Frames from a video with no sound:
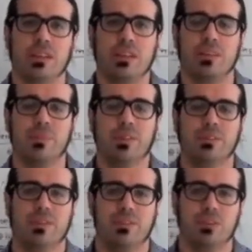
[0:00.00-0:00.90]
That
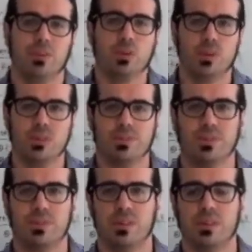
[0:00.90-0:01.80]
means that if you Google
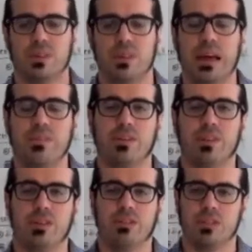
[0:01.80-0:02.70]
for
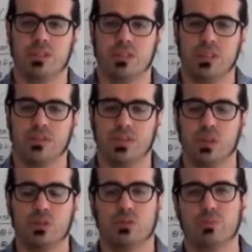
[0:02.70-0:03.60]
libraries, or if you
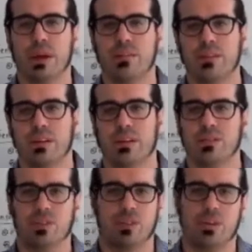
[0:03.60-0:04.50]
go to SparkFun
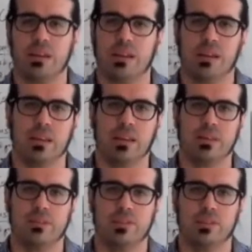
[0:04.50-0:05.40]
or any
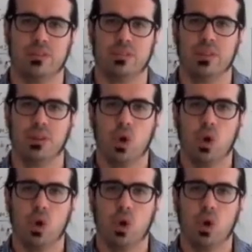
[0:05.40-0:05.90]
of these